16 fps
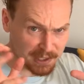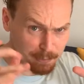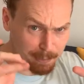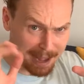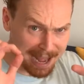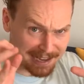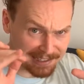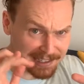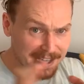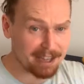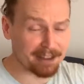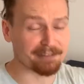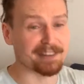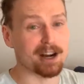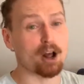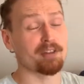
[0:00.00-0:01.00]
the spy
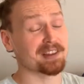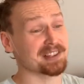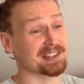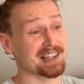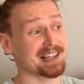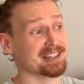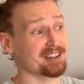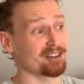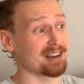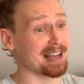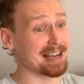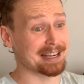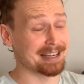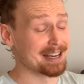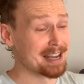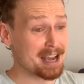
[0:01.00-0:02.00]
stuff and all these things that are
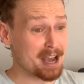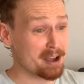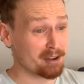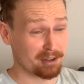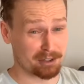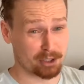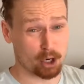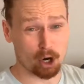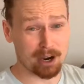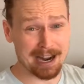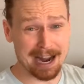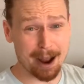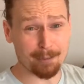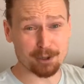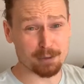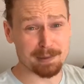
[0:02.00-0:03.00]
like,
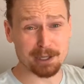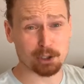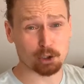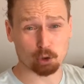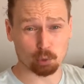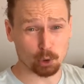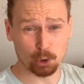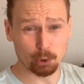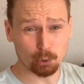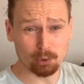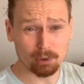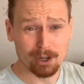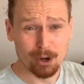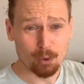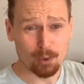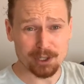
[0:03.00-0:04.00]
turning out to be
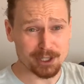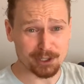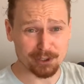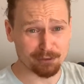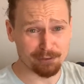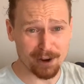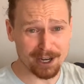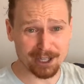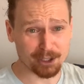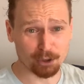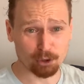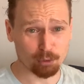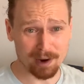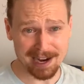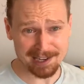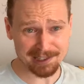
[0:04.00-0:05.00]
true, which is fucking
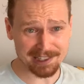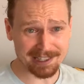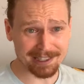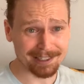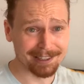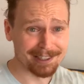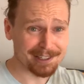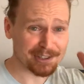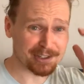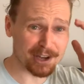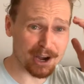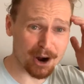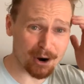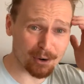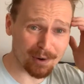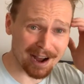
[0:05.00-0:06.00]
crazy.
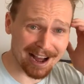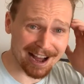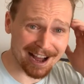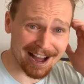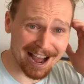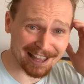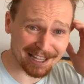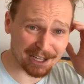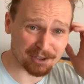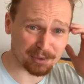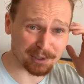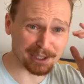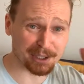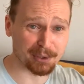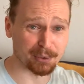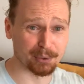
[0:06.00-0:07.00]
So I think it's
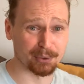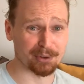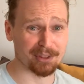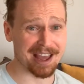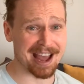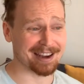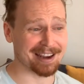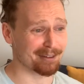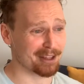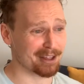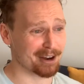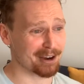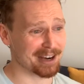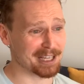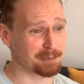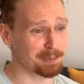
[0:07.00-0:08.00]
really cool that
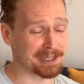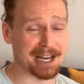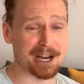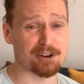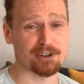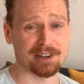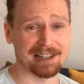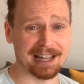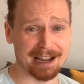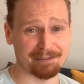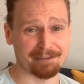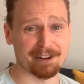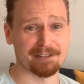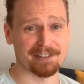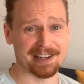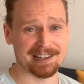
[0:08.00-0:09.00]
there is potentially
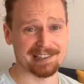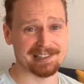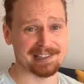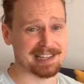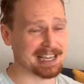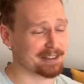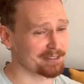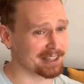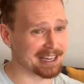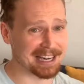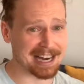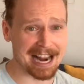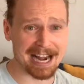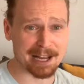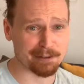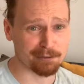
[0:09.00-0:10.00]
life on Venus, even in
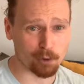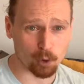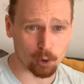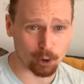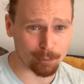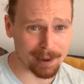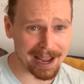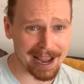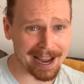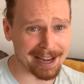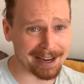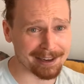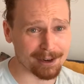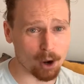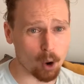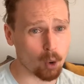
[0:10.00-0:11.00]
any form,
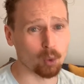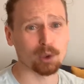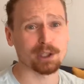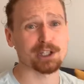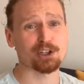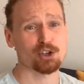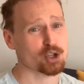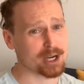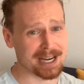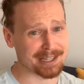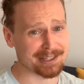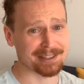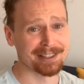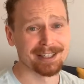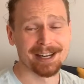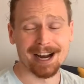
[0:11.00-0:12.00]
and holy shit.